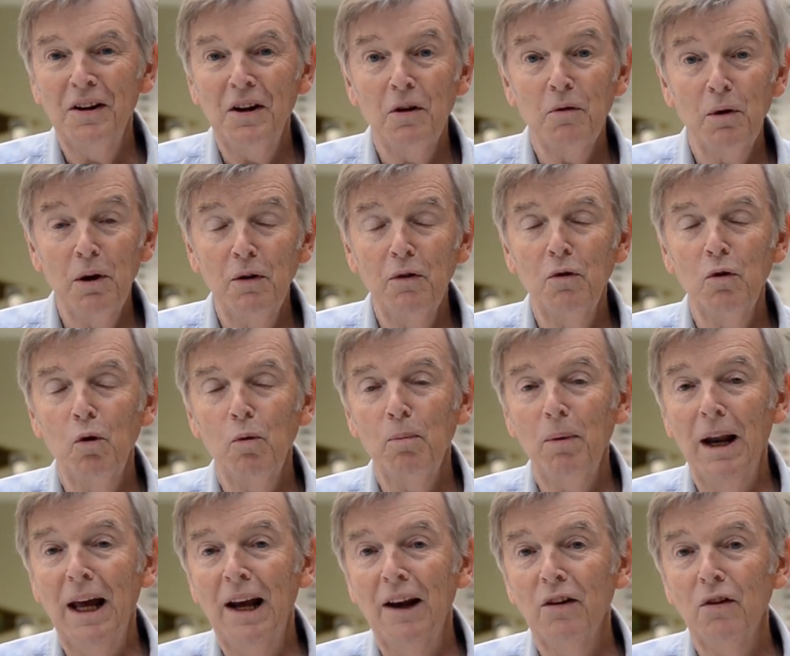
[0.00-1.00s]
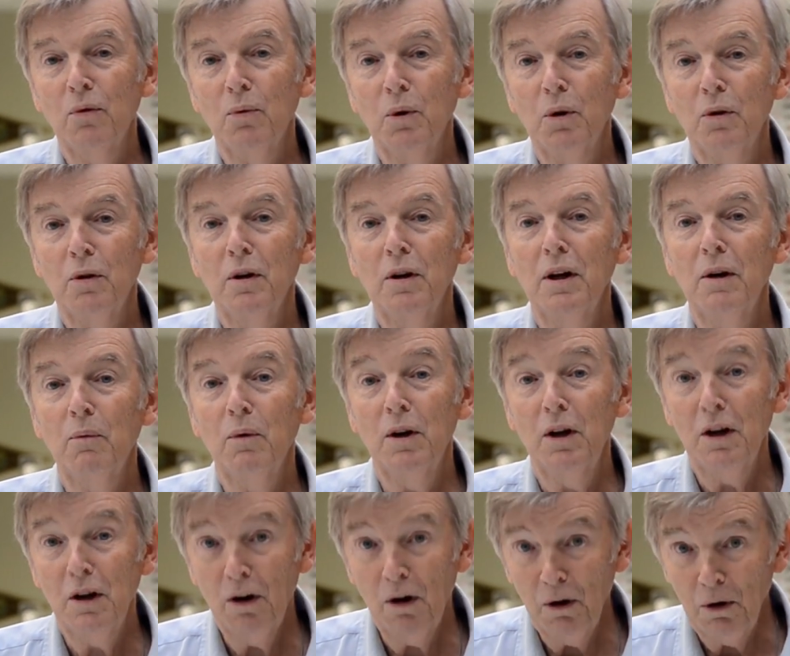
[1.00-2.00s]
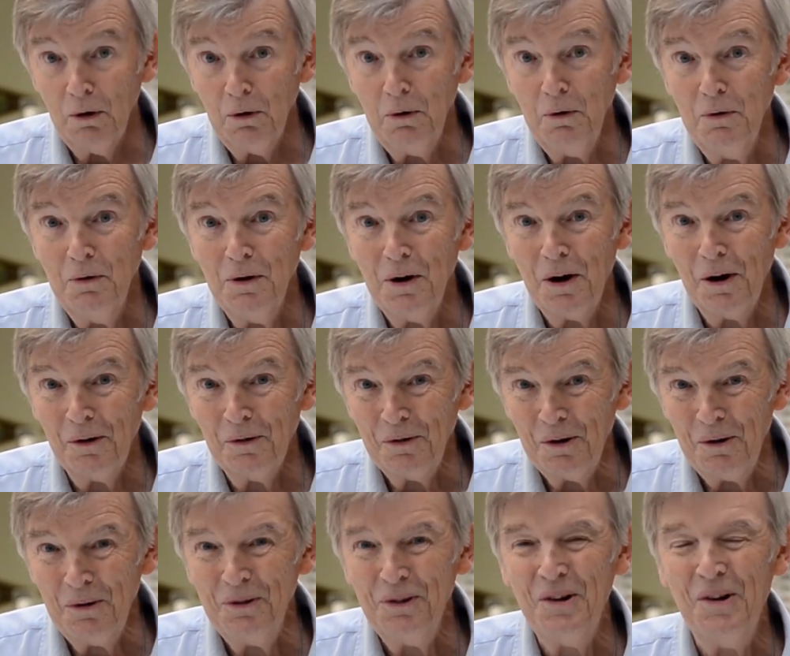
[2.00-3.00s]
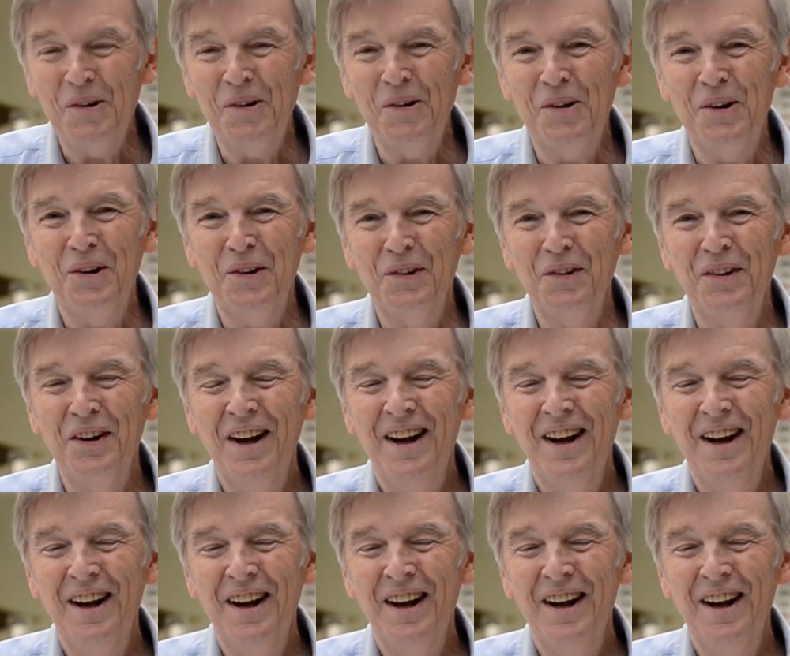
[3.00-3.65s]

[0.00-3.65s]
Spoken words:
the original plans were that it would include a road course.